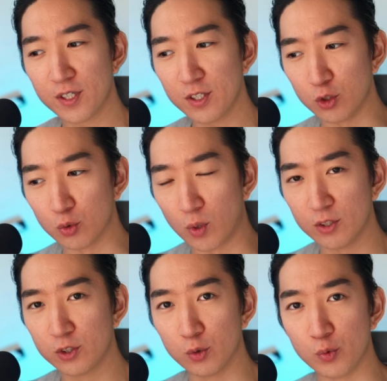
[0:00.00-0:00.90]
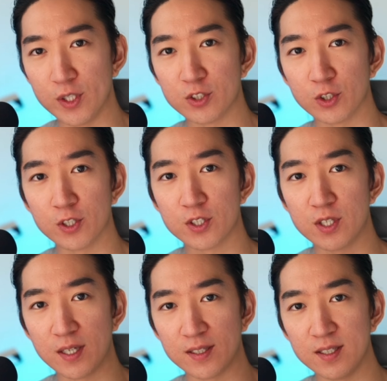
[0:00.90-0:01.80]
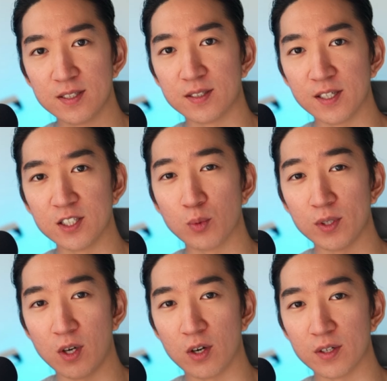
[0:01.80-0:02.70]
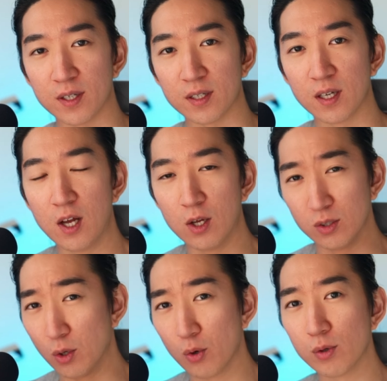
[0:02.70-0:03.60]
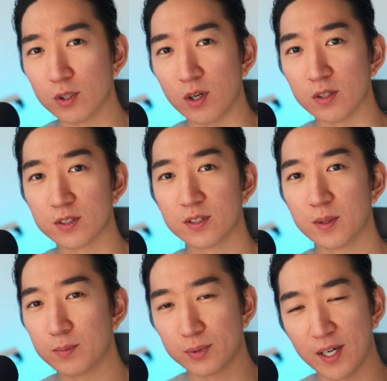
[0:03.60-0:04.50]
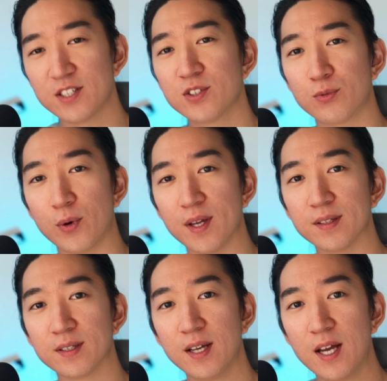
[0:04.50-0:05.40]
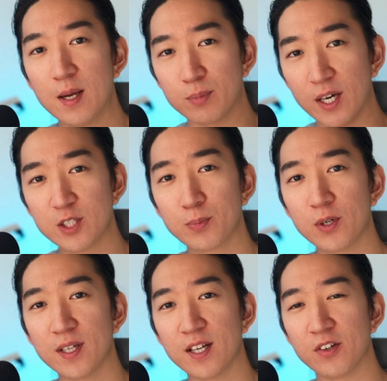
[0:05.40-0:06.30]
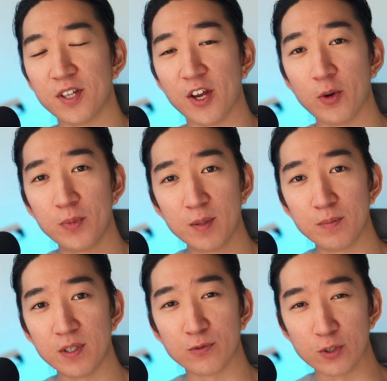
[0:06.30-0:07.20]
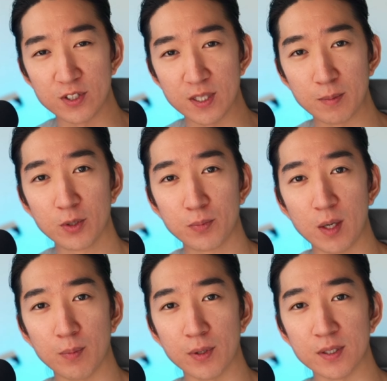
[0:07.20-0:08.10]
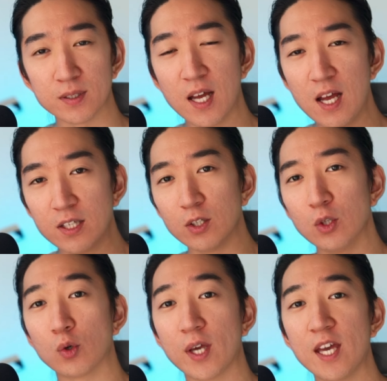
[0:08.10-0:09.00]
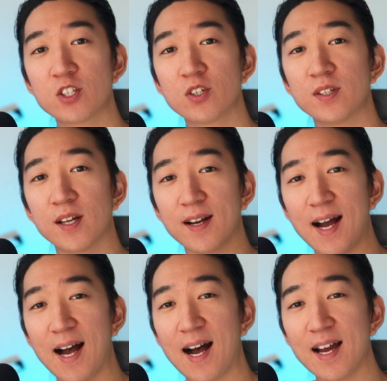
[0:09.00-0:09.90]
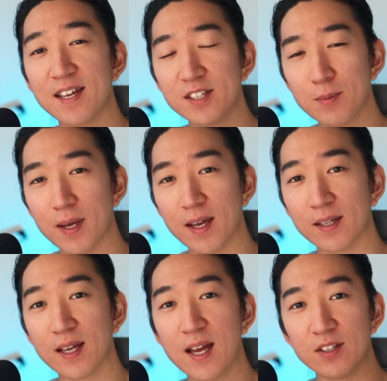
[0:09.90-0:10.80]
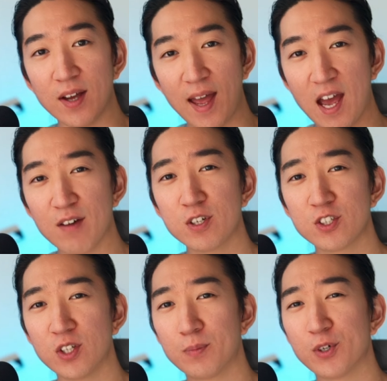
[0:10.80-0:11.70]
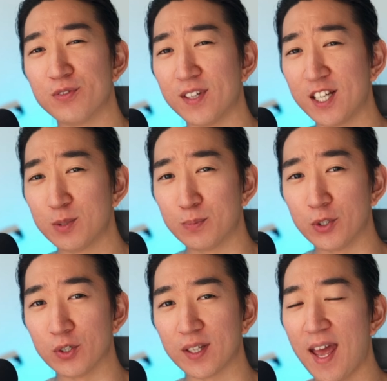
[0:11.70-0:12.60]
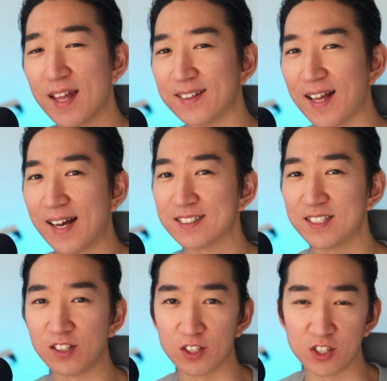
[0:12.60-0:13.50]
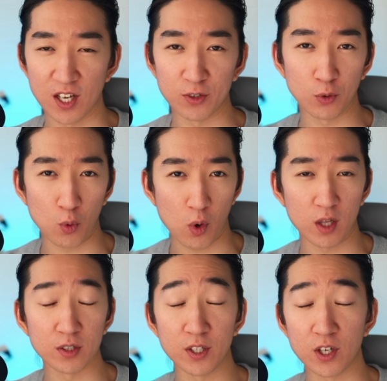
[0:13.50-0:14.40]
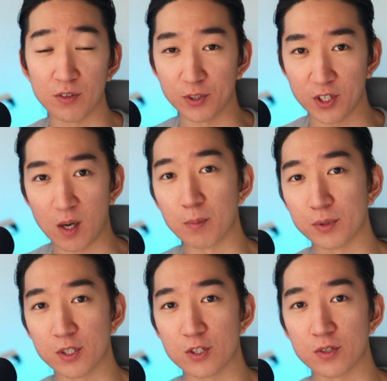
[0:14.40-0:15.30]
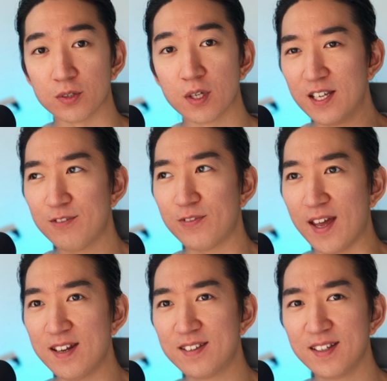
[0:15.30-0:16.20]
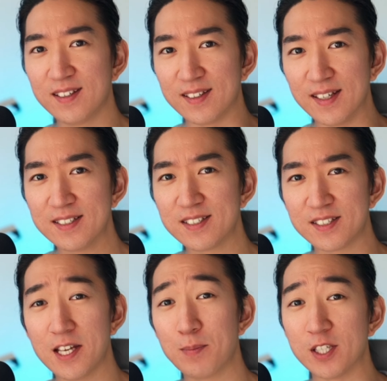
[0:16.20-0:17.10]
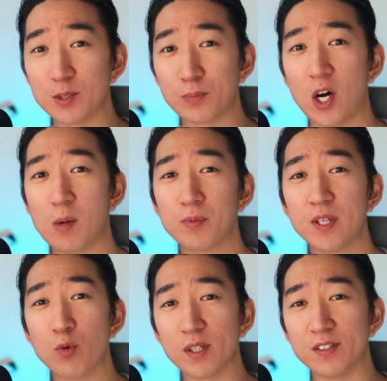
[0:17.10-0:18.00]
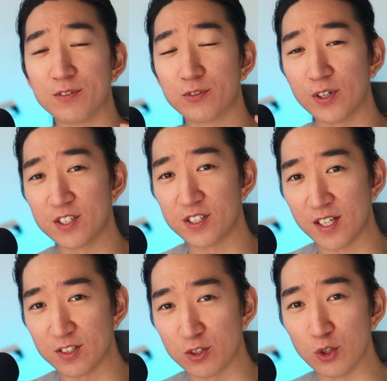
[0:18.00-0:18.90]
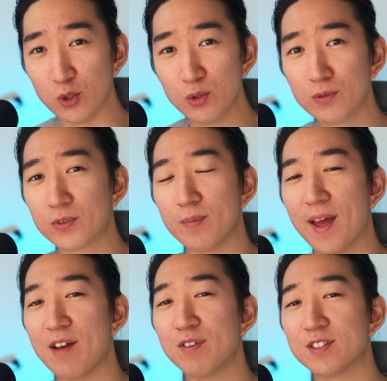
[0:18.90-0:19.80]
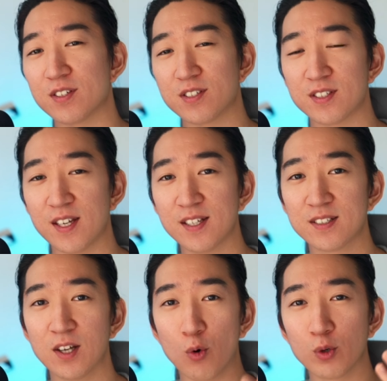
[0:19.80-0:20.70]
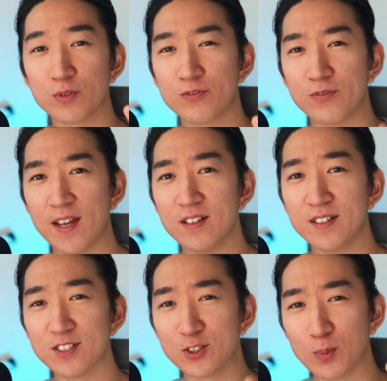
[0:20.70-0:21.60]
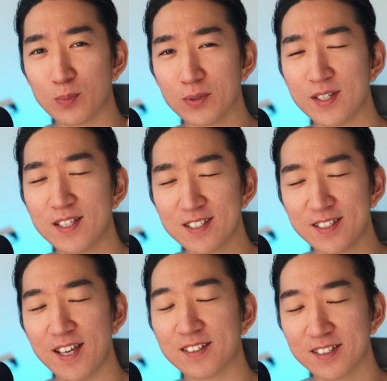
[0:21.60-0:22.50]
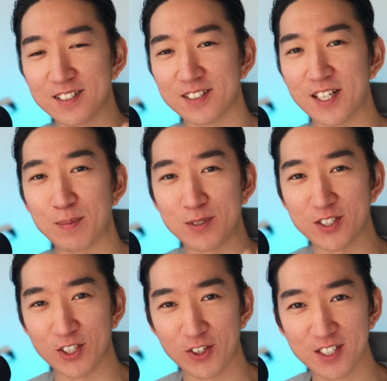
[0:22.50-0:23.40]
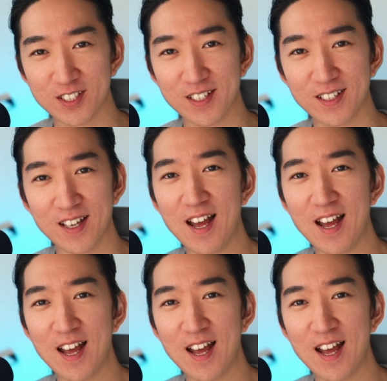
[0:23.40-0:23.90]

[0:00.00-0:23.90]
you want to research these things when auditing: local laws, price of rent, price per night on Airbnb for similar properties, the location that are high in demand, the average number of nights booked, and lastly, the general quality of your competition. If anything, this step is probably what differentiates you from having success or failing, so please take this step seriously